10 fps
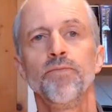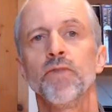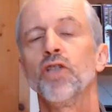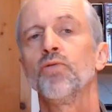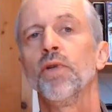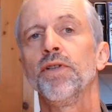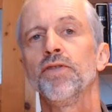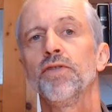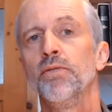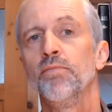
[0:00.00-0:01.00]
This one is
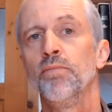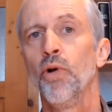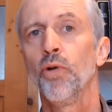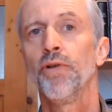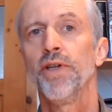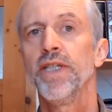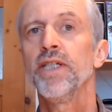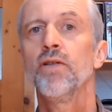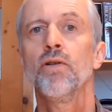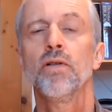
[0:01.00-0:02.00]
the bald
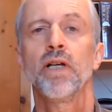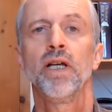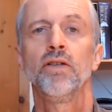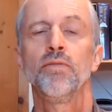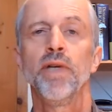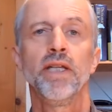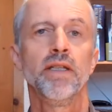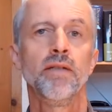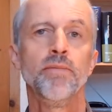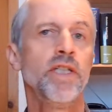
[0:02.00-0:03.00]
eagle, and you may
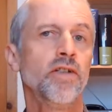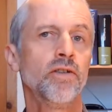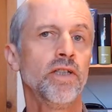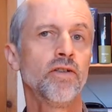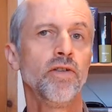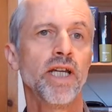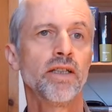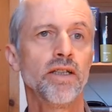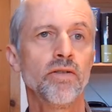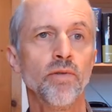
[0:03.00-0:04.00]
immediately connect
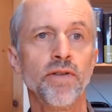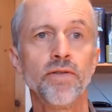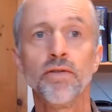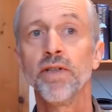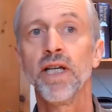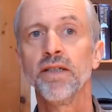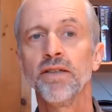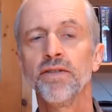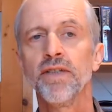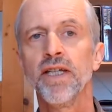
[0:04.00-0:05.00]
it with the United
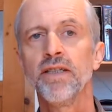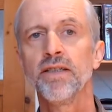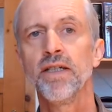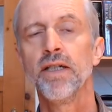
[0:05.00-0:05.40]
States.